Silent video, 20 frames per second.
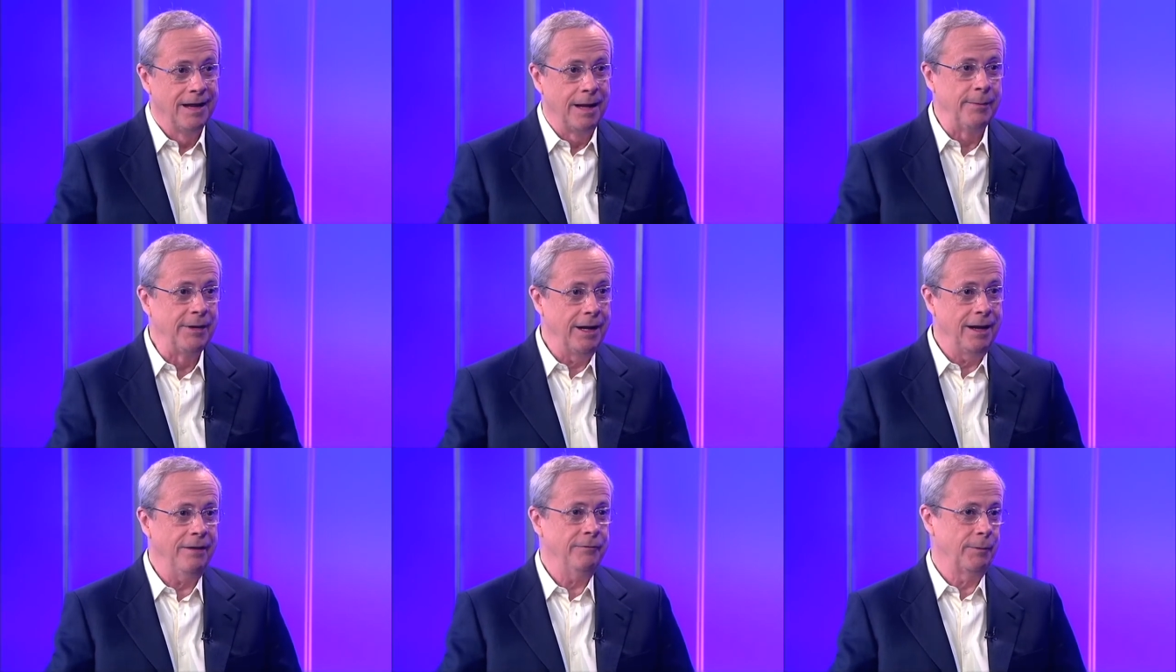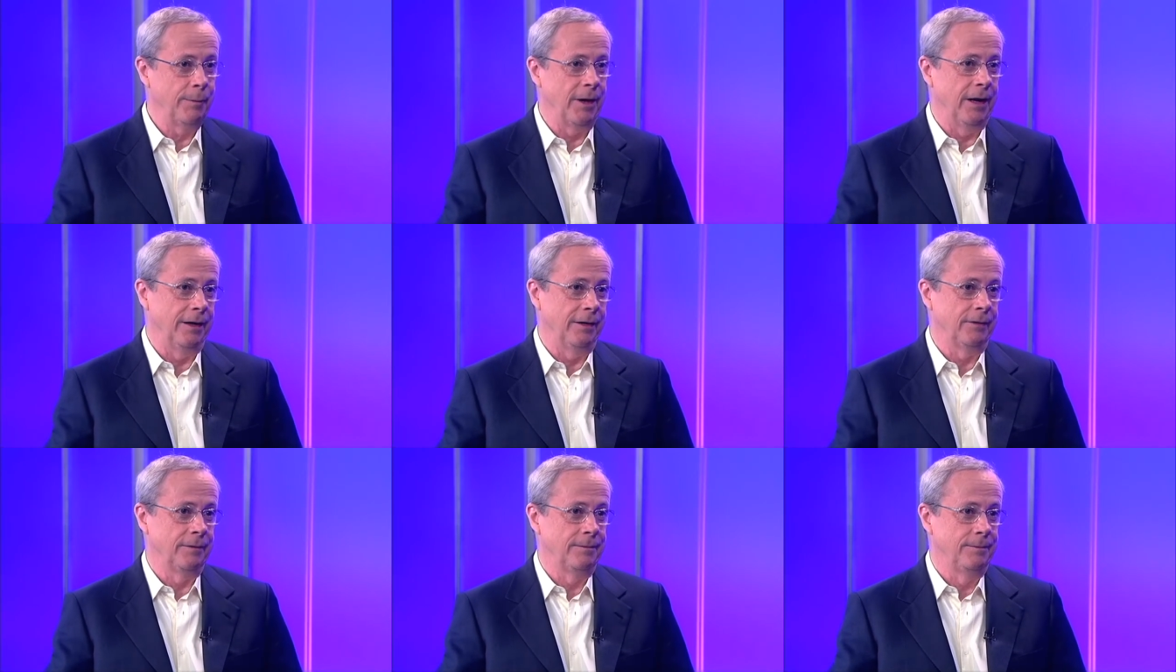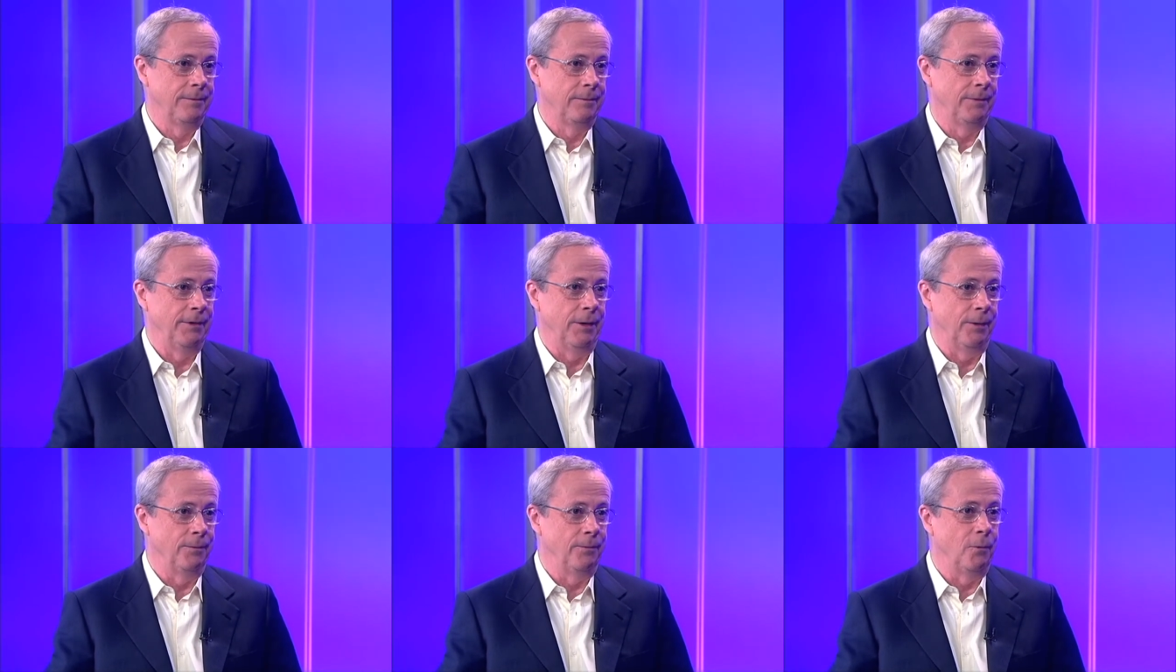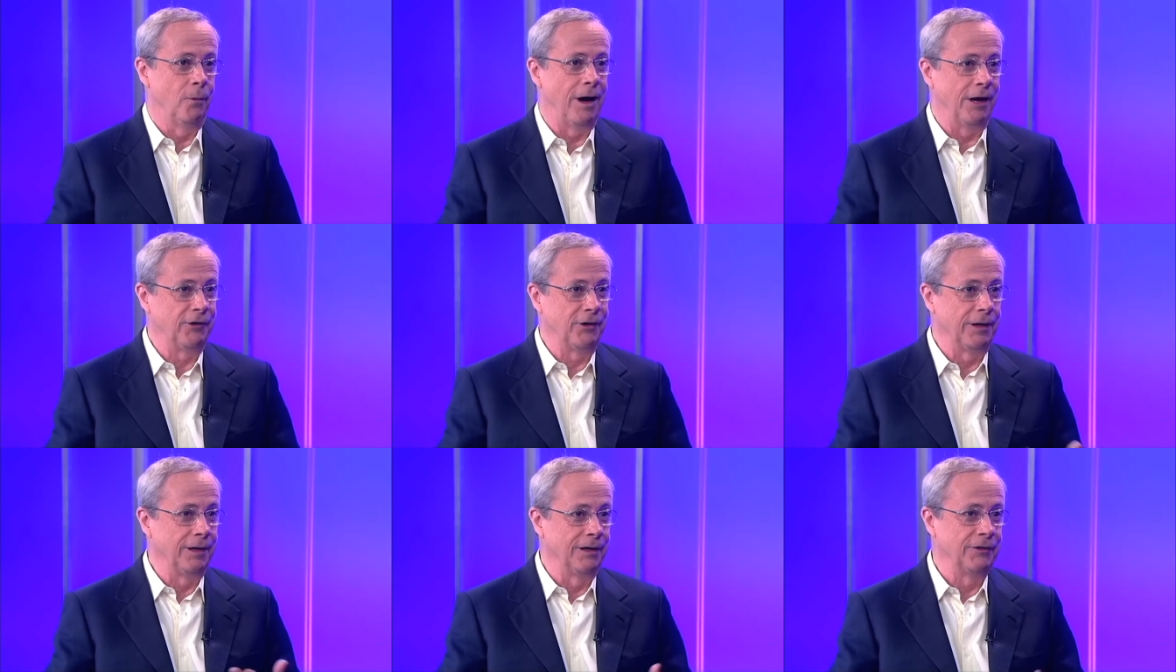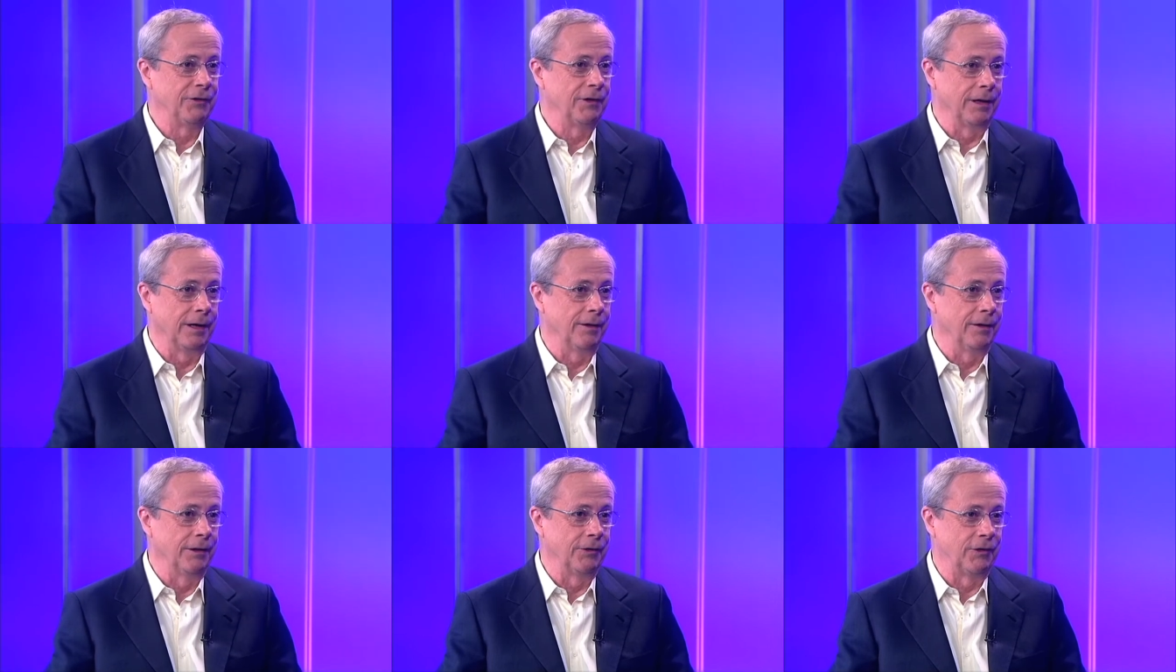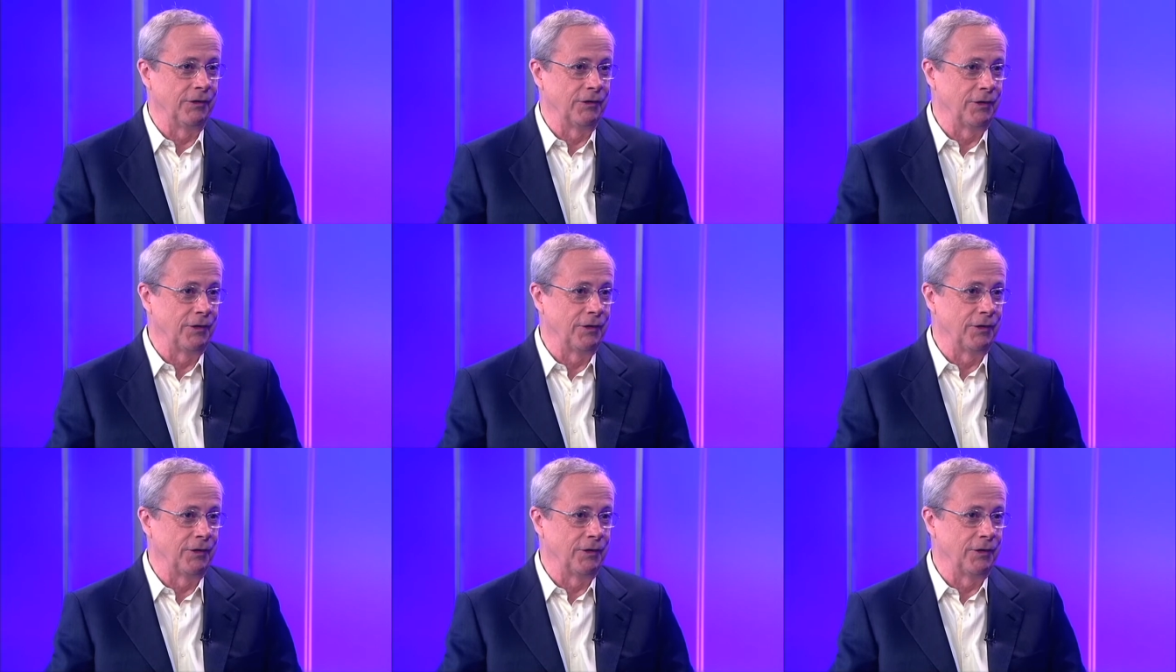I mean, everybody, you know, watching, listening to this,